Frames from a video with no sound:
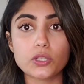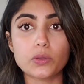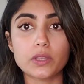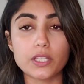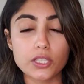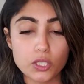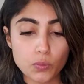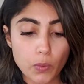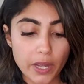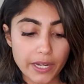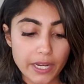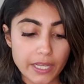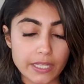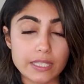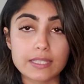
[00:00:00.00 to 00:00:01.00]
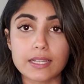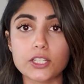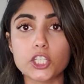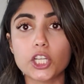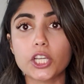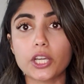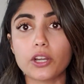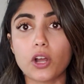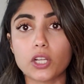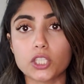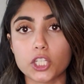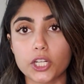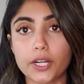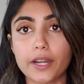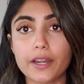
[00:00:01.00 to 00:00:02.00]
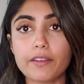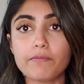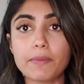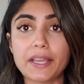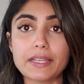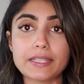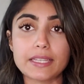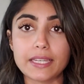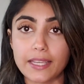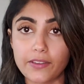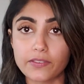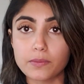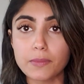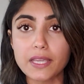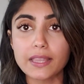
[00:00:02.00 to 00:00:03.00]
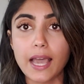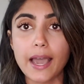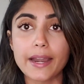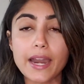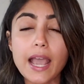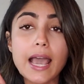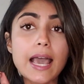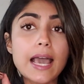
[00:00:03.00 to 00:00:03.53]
So this one is such a good alternative because it gives me that